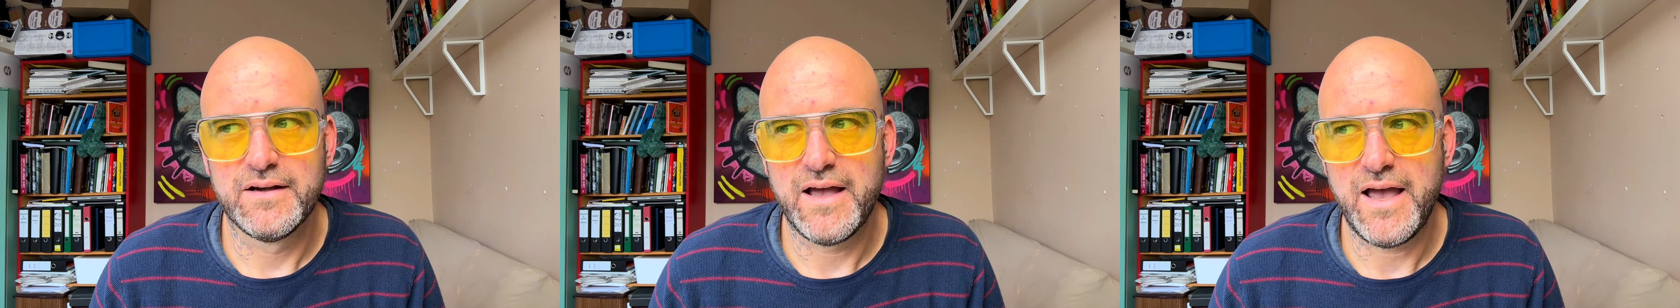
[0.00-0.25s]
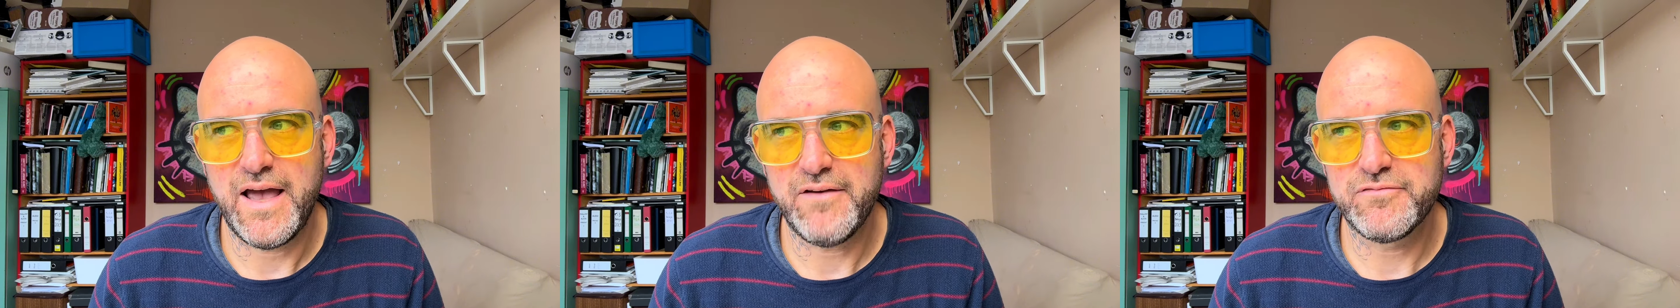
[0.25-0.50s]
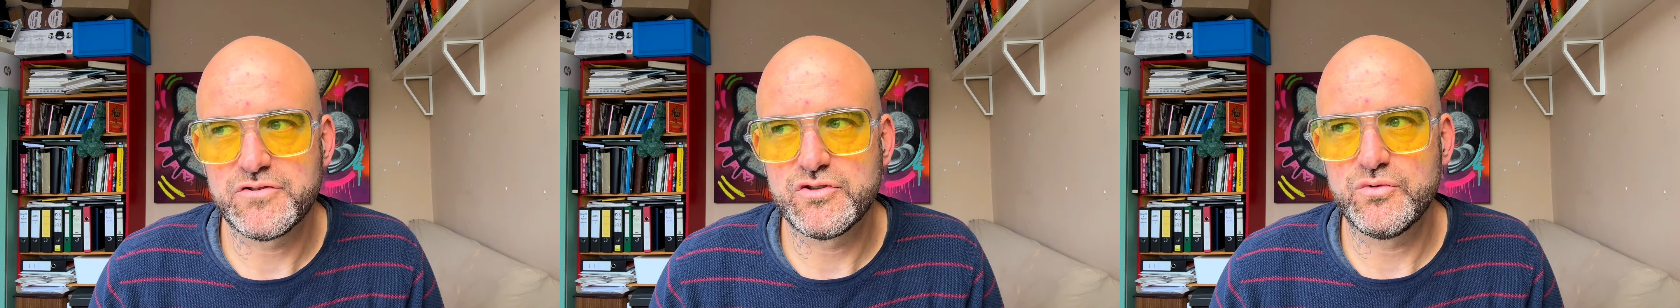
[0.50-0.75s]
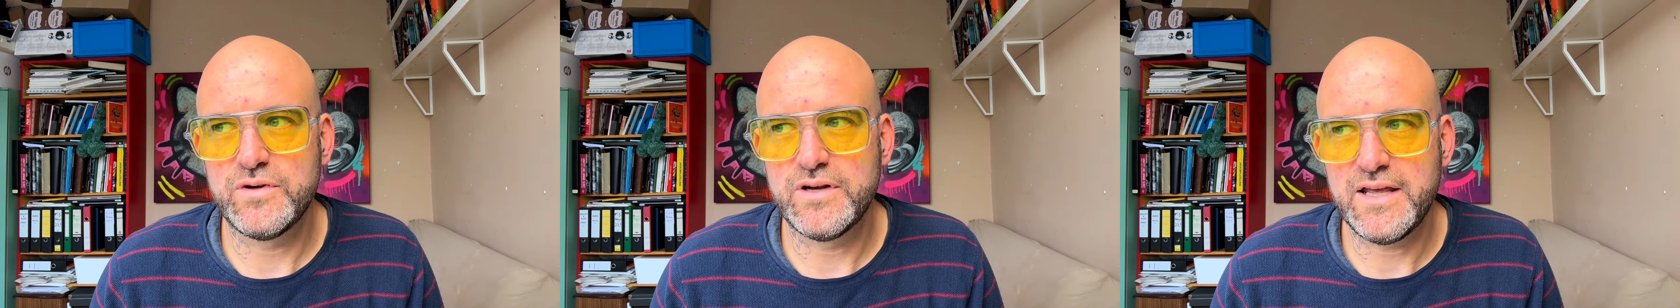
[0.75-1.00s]
have
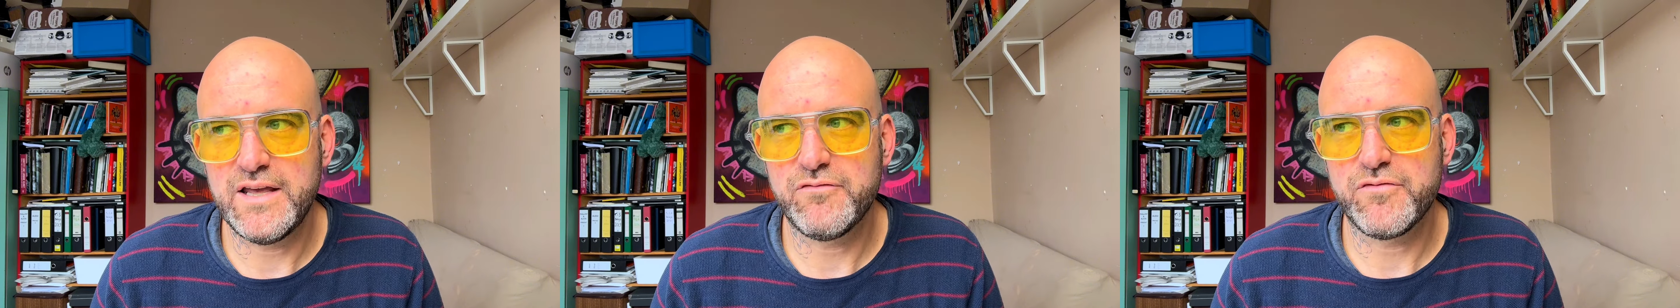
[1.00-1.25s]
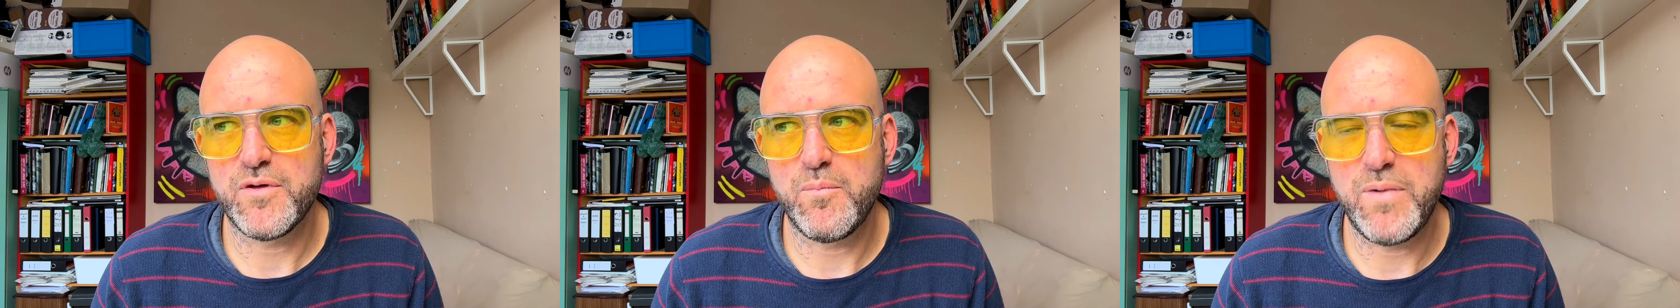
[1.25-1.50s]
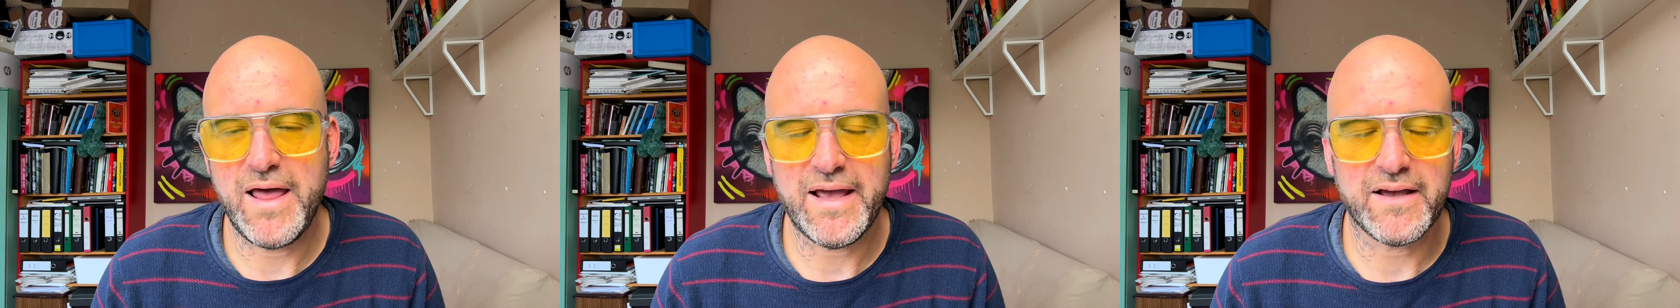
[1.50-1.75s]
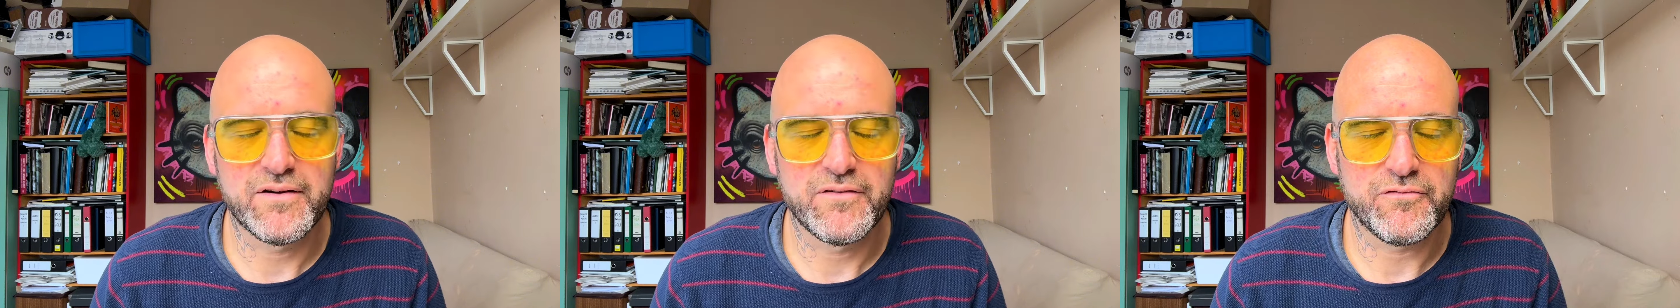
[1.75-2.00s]
to leave the
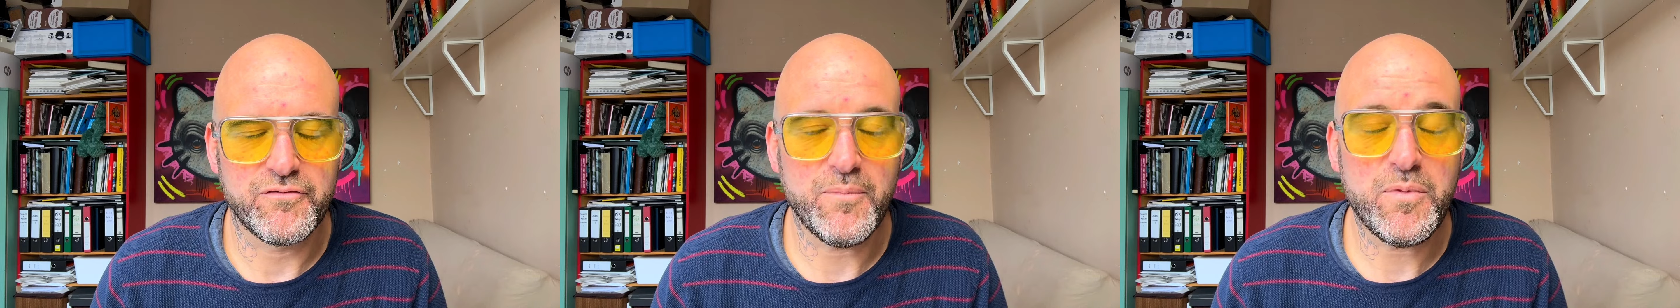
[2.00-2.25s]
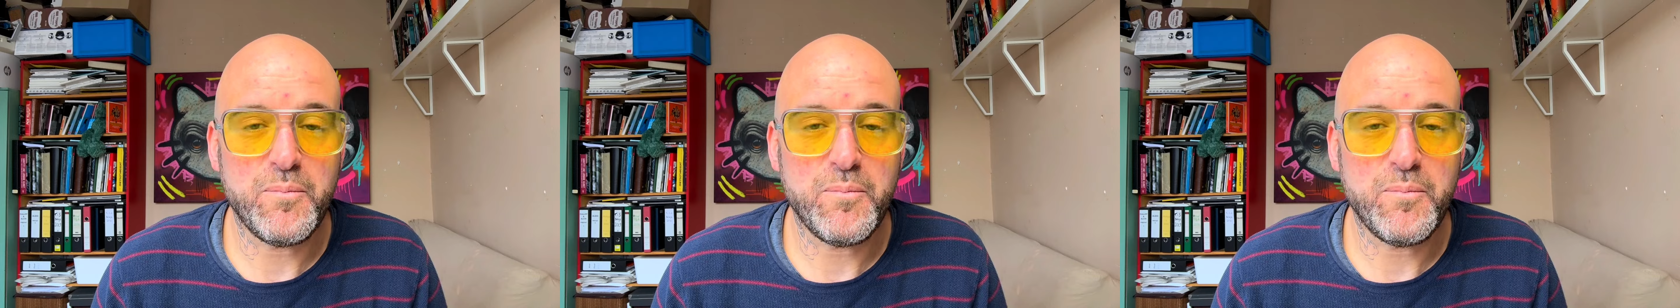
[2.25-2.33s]
black from the